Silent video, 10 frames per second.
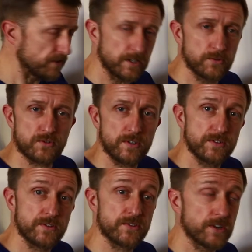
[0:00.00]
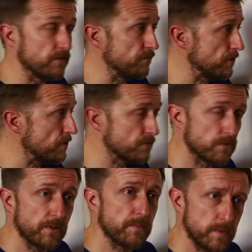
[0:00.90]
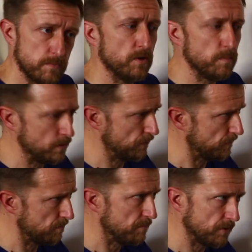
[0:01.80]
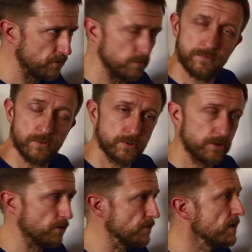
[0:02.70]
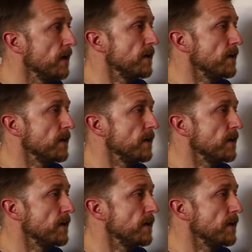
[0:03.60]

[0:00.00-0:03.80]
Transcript: and it goes straight into the second verse with a bit more building up and building up before the chorus.